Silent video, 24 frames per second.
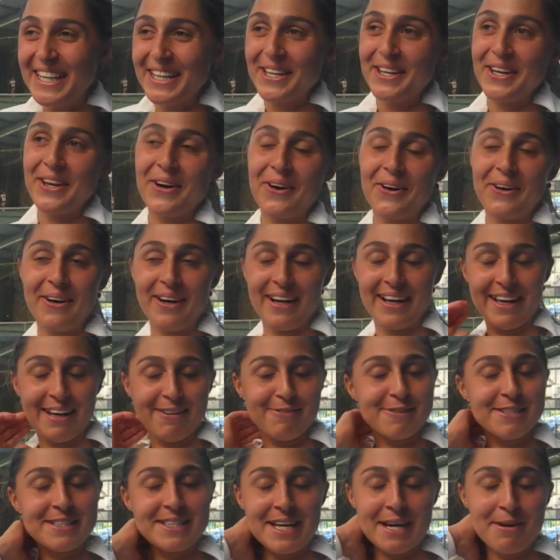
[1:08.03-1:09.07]
No,
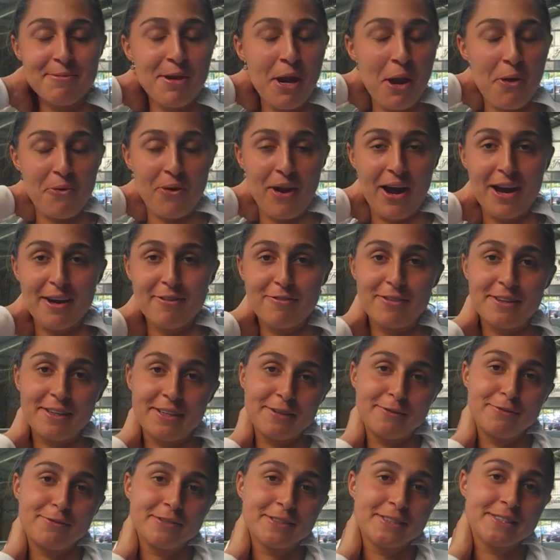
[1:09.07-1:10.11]
every time I arrive here,
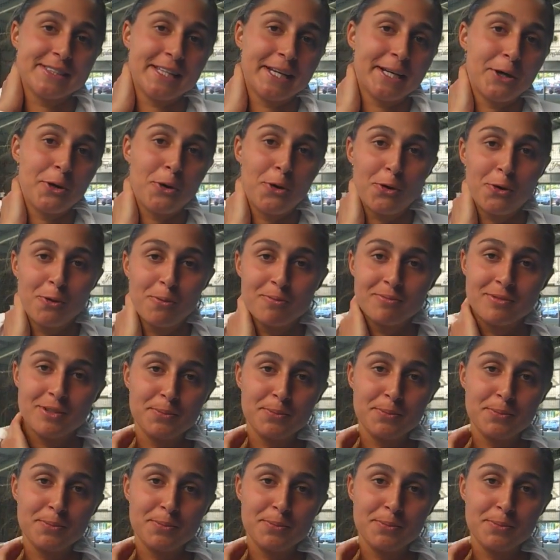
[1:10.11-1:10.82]
it feels like home.